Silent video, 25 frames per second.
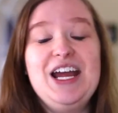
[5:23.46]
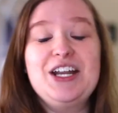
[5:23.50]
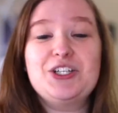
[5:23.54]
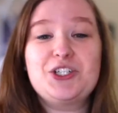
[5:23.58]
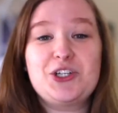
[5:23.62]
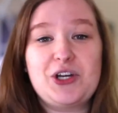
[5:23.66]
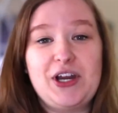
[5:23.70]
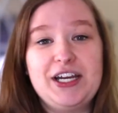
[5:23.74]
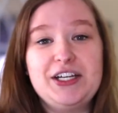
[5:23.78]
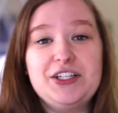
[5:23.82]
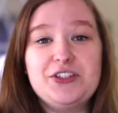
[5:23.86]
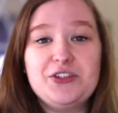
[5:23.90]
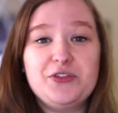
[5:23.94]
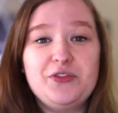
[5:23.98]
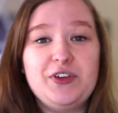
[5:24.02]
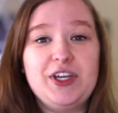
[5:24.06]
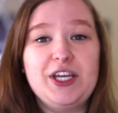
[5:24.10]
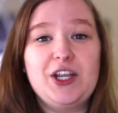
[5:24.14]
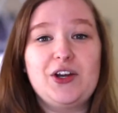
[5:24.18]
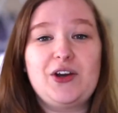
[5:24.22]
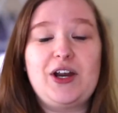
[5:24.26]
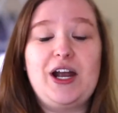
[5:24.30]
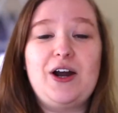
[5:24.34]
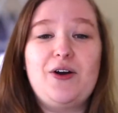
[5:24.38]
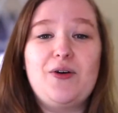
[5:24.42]
trying to
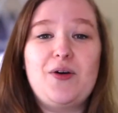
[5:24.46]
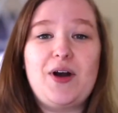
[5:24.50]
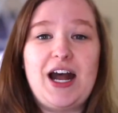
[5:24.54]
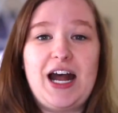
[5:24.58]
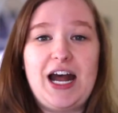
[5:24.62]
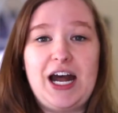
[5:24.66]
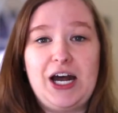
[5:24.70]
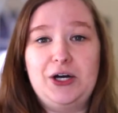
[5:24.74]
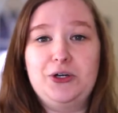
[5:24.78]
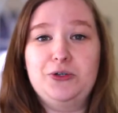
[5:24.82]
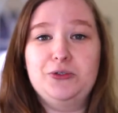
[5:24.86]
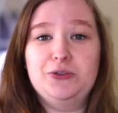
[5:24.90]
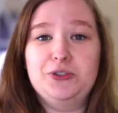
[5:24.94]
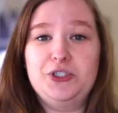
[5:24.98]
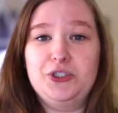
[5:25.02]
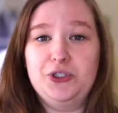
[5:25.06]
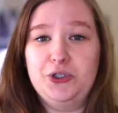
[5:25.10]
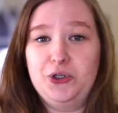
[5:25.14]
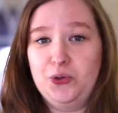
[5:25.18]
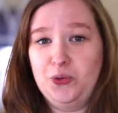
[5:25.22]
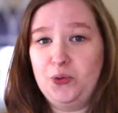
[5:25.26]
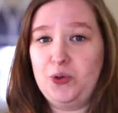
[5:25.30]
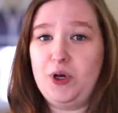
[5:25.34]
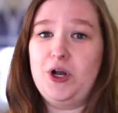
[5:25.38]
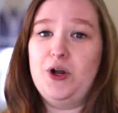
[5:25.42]
figure out how to
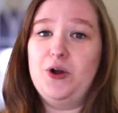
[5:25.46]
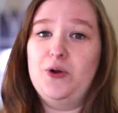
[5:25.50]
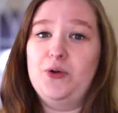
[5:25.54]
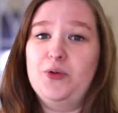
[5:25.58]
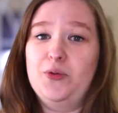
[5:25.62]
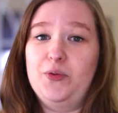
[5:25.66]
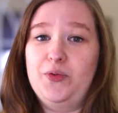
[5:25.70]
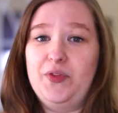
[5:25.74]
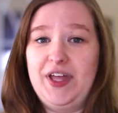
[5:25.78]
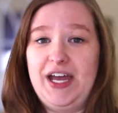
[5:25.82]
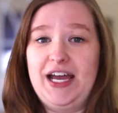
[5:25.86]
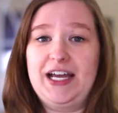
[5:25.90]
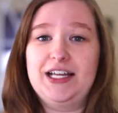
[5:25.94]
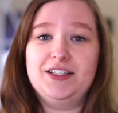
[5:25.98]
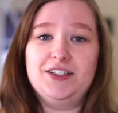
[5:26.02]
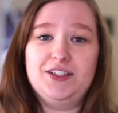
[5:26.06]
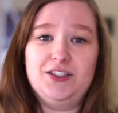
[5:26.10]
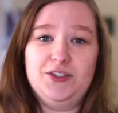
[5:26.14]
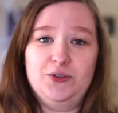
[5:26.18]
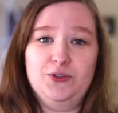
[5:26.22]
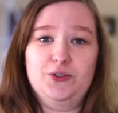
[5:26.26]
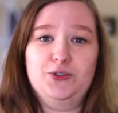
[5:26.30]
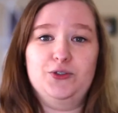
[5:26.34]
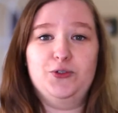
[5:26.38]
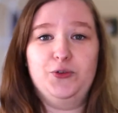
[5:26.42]
grow that
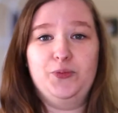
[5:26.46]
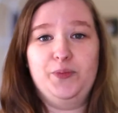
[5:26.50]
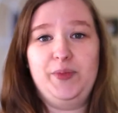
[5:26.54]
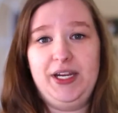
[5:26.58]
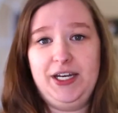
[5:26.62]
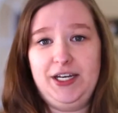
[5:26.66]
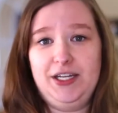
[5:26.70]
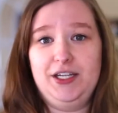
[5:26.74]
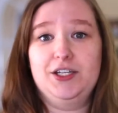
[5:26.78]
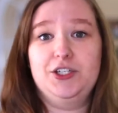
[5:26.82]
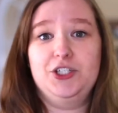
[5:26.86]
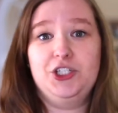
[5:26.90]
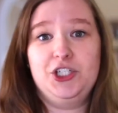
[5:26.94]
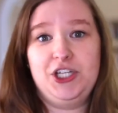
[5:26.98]
social media